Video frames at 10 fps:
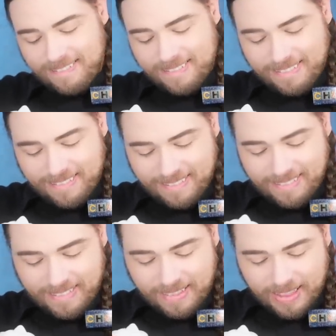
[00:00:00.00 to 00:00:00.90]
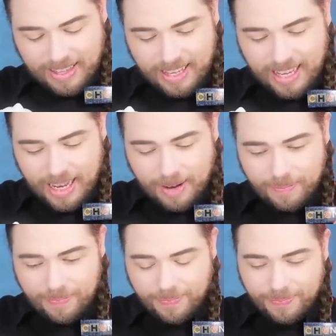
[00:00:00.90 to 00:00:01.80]

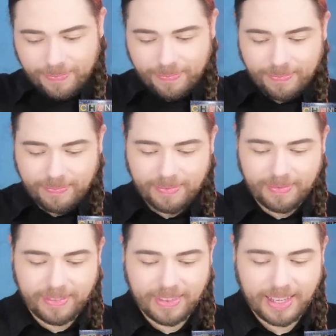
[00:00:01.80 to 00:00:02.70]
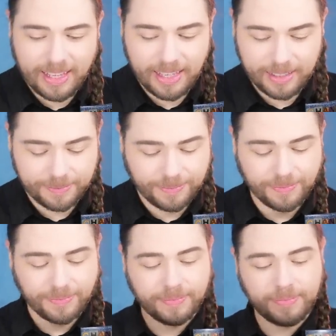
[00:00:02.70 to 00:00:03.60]

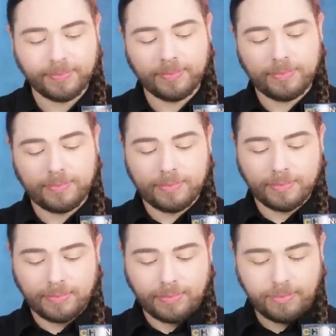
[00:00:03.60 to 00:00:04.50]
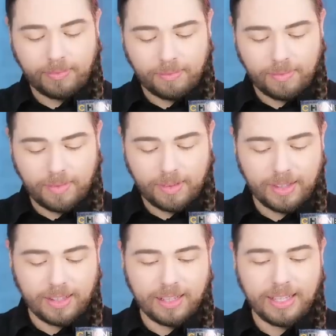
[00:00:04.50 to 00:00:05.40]

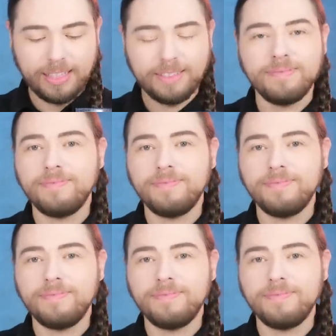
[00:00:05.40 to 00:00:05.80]
(no one is talking)